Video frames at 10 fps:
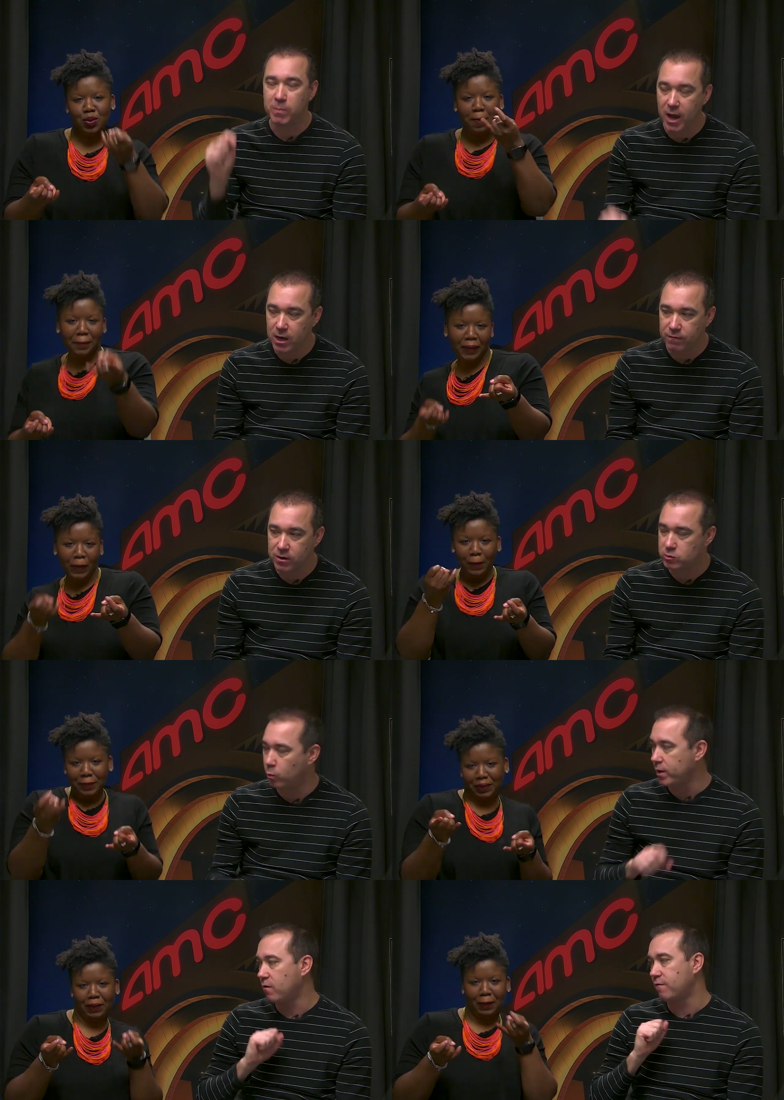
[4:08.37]

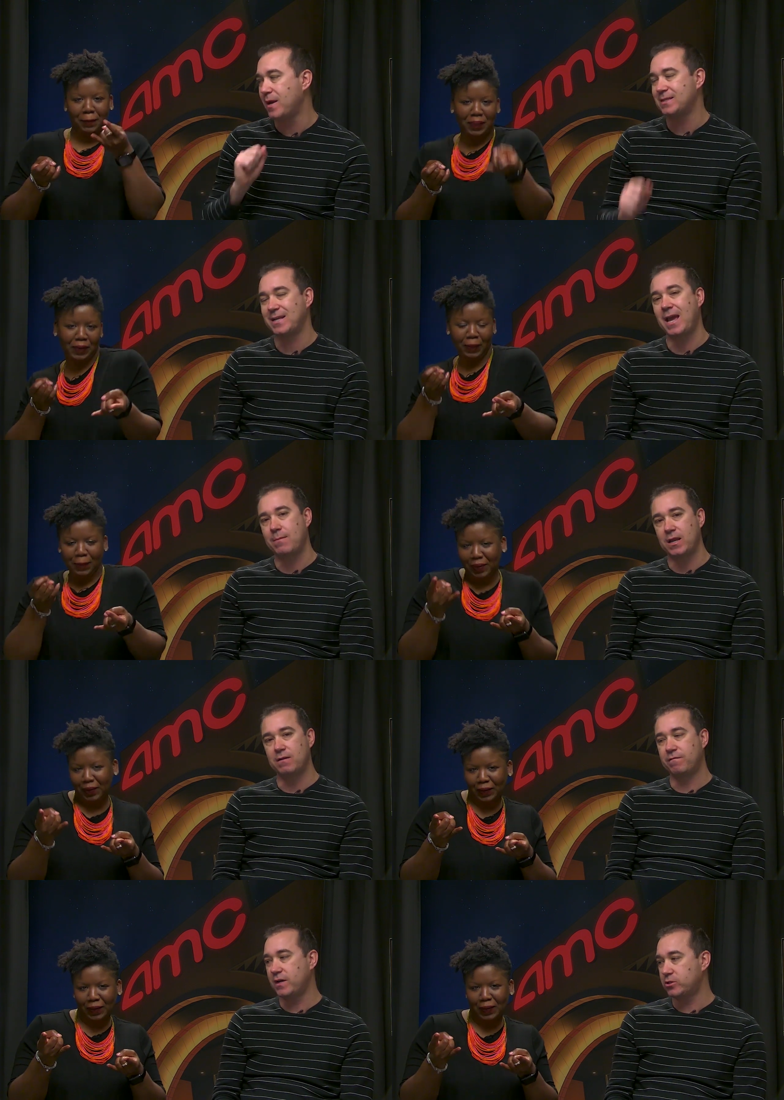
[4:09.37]
Speaker 1: Spider-Verse, winner of Best
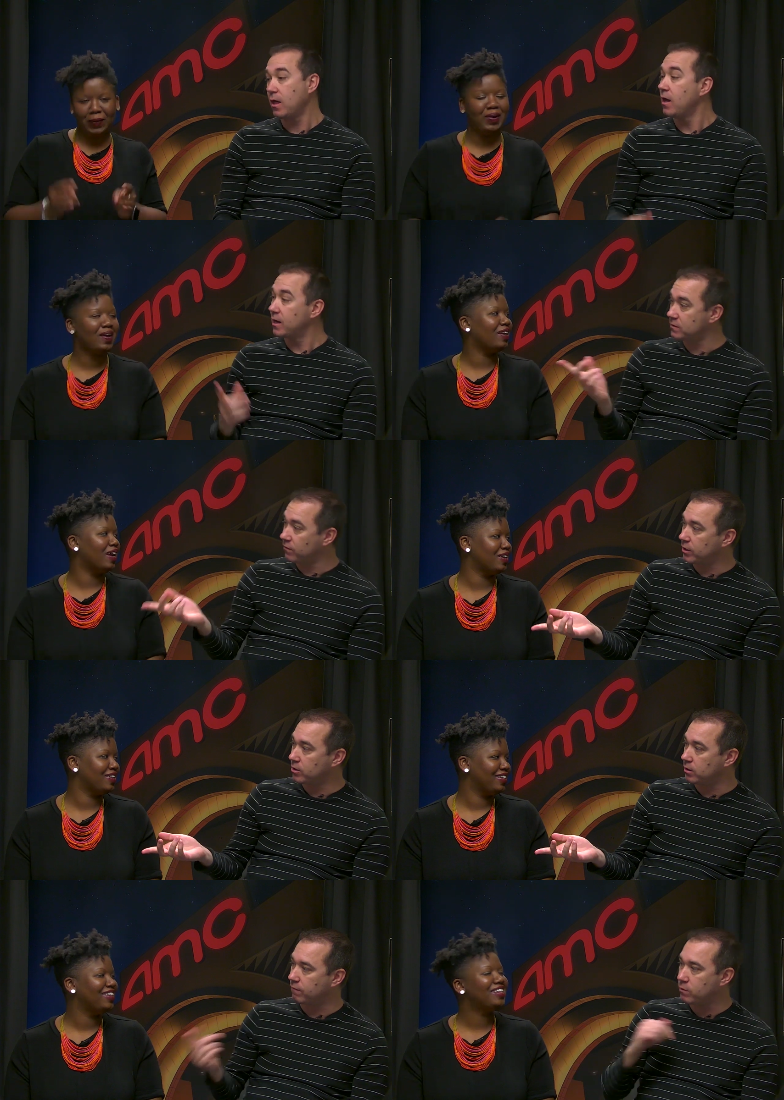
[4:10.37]
Animated Feature. That's
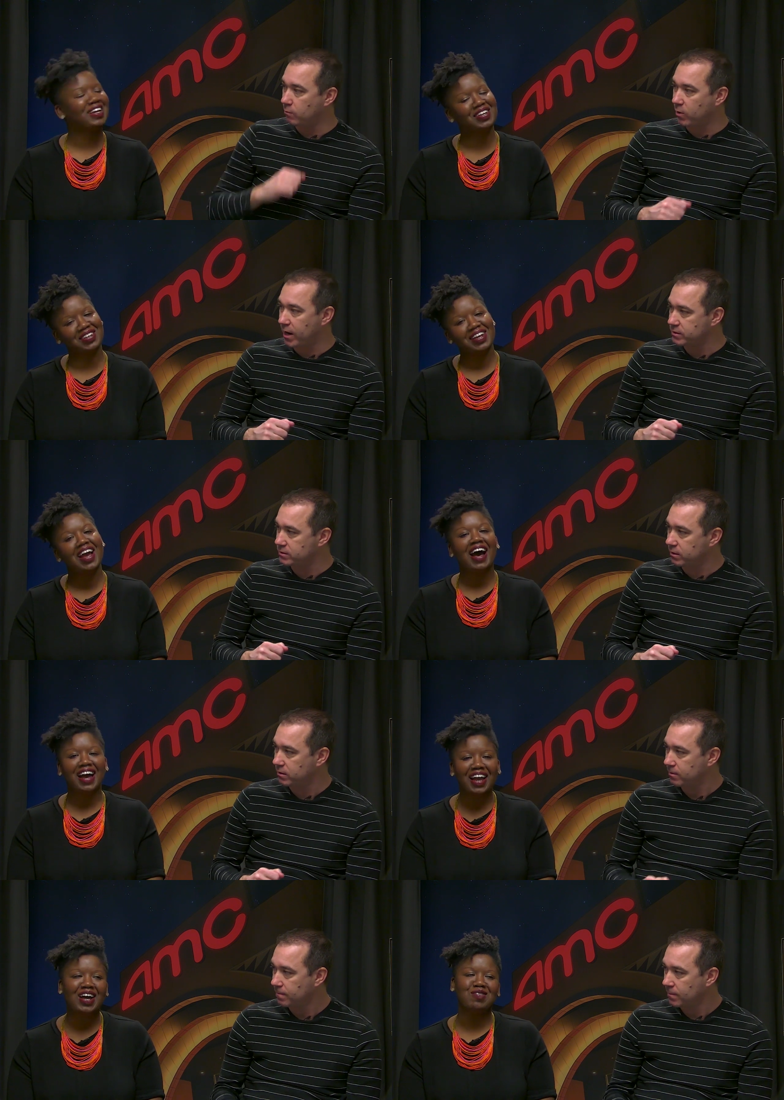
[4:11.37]
very good. Have you been Thank practicing?
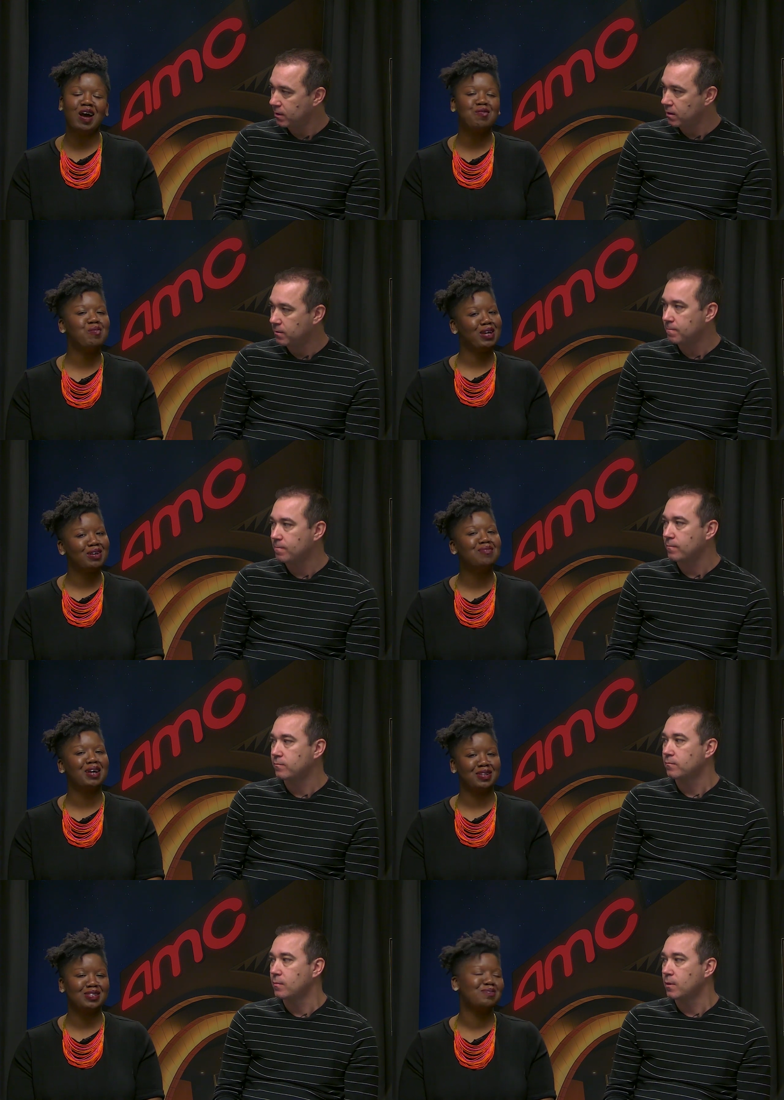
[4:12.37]
Speaker 2: You. I have. I'm a big
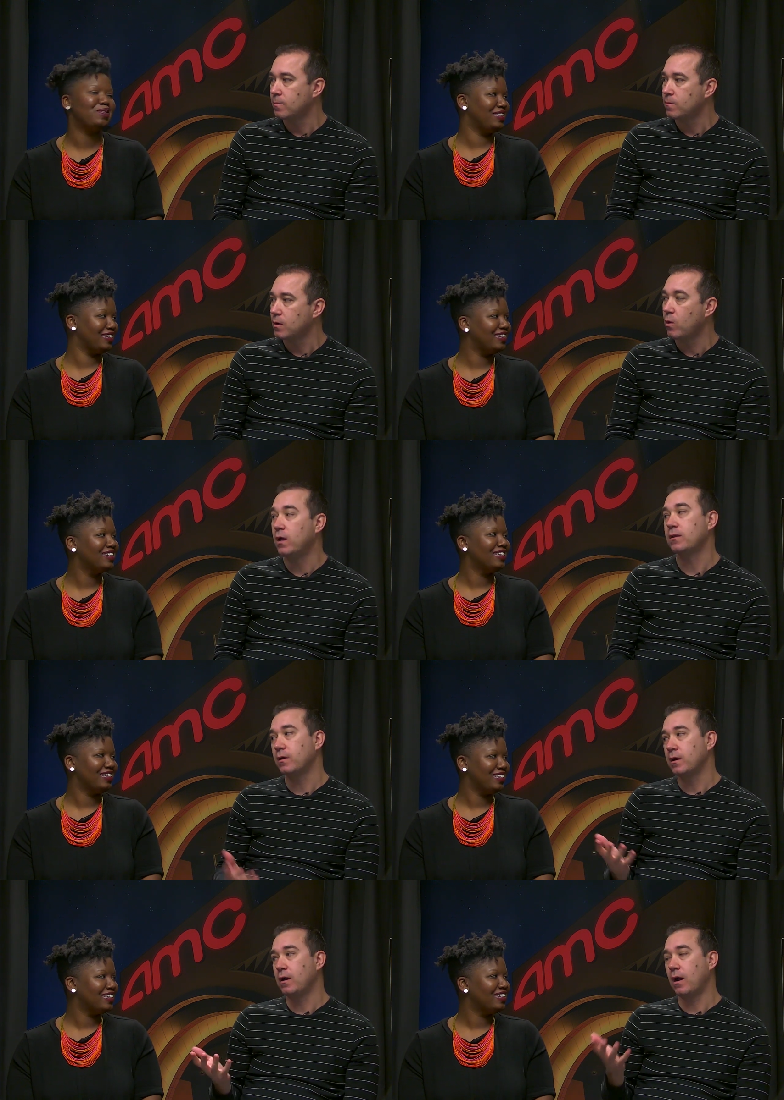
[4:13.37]
fan of this movie.
Speaker 1: Well,
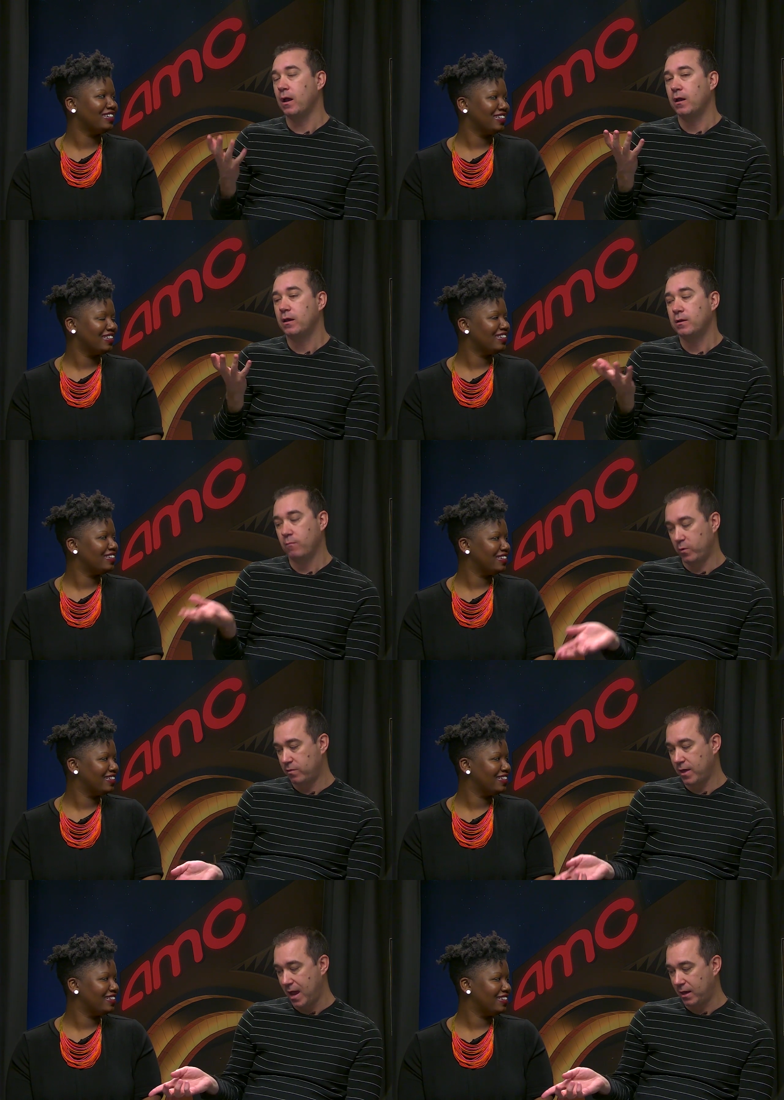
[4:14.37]
I, I,
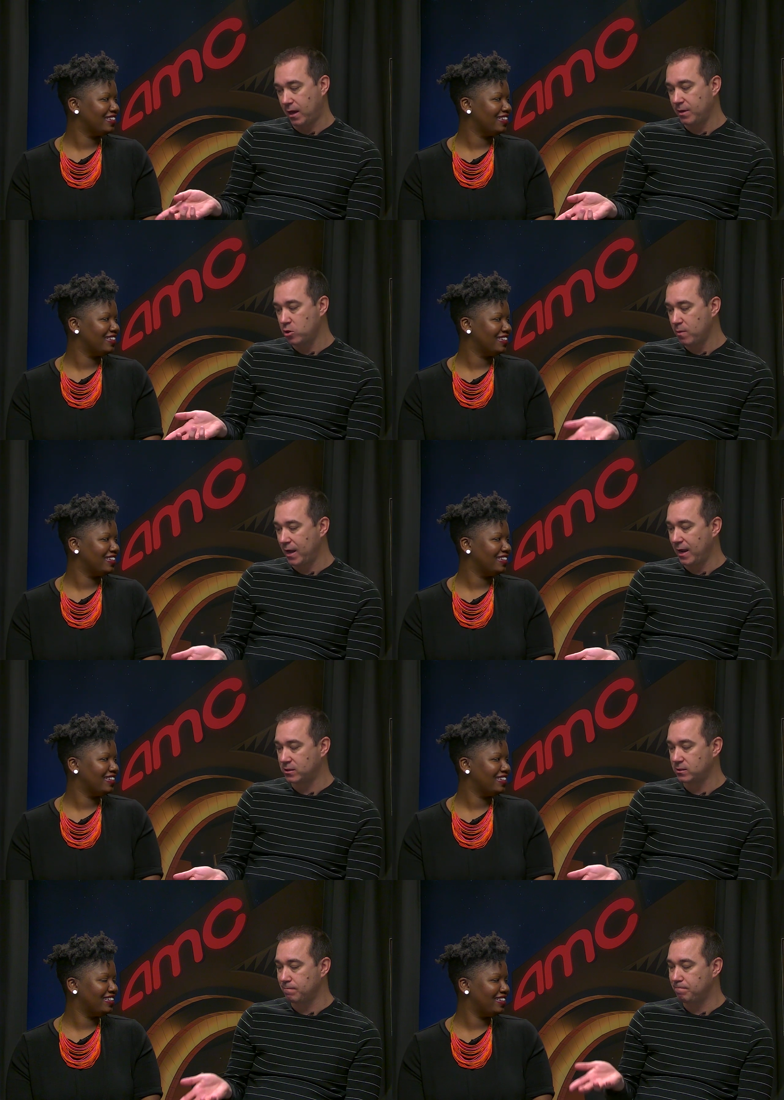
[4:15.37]
with that, I mean, you might
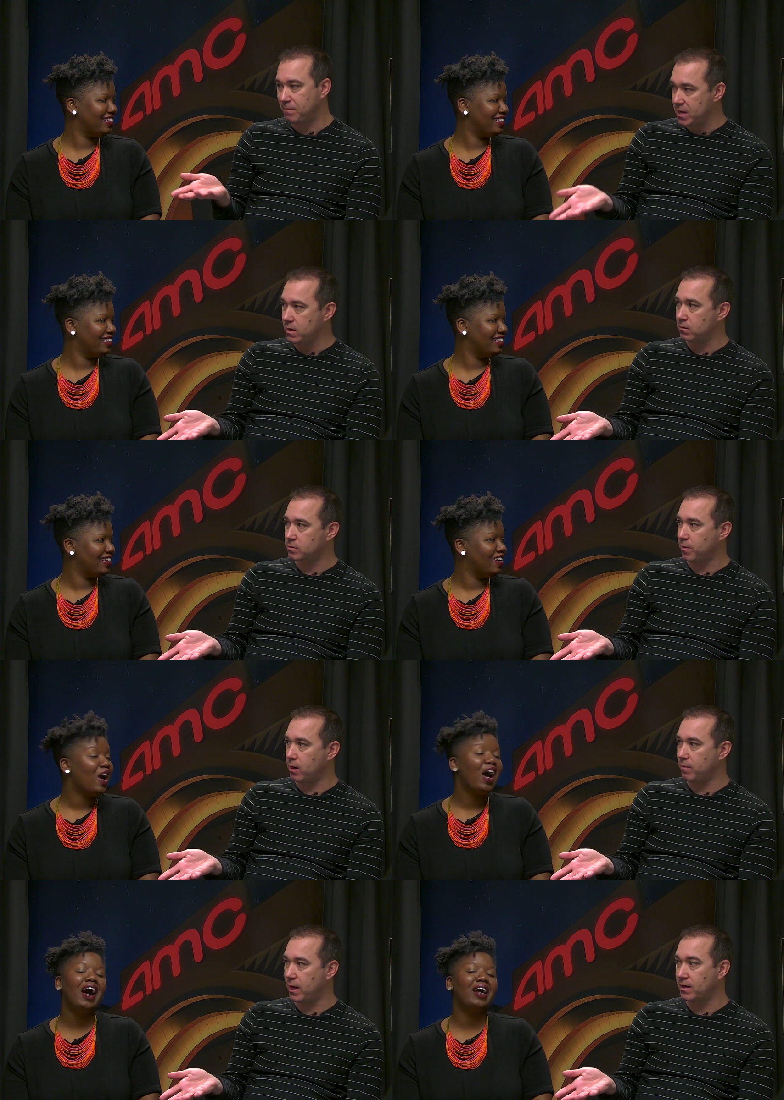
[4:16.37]
actually be
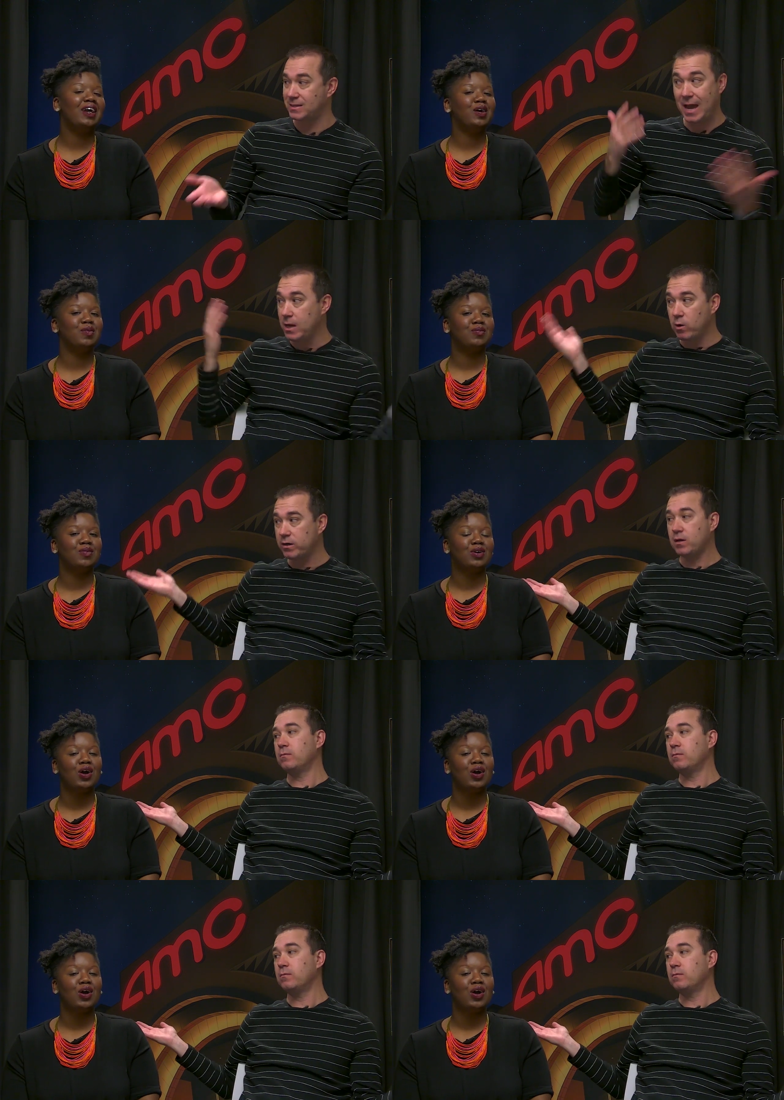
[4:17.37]
Spider-Man because anyone